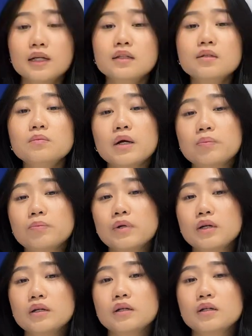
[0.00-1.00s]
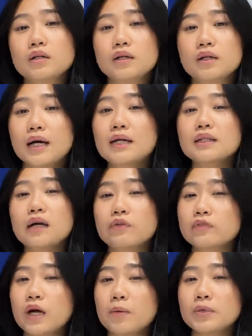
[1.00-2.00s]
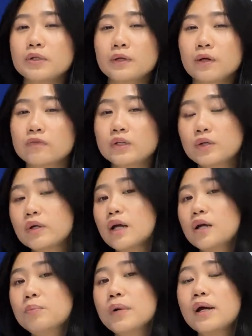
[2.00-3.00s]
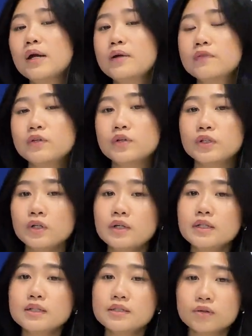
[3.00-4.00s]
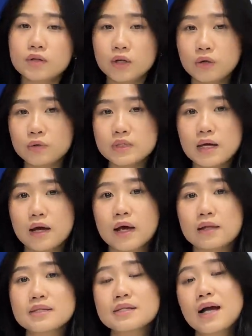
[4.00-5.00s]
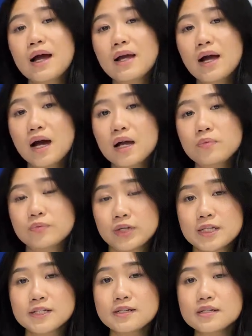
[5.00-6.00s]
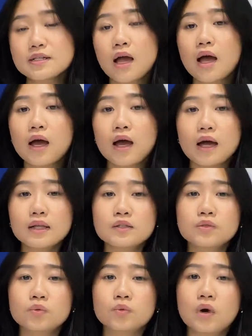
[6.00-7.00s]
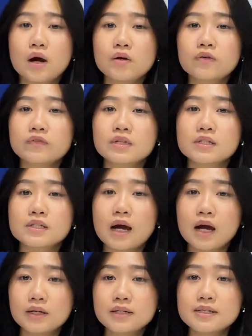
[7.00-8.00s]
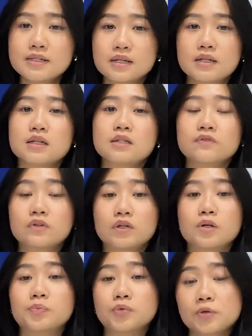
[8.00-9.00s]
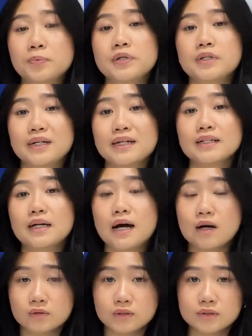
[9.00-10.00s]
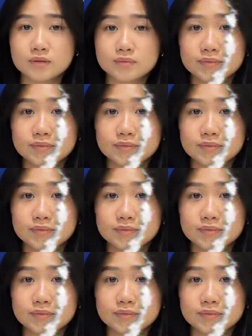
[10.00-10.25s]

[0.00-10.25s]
London might be the nightlife capital of the UK, but if you're not into queues and sky-high prices, head to one of these other cities for a proper night out.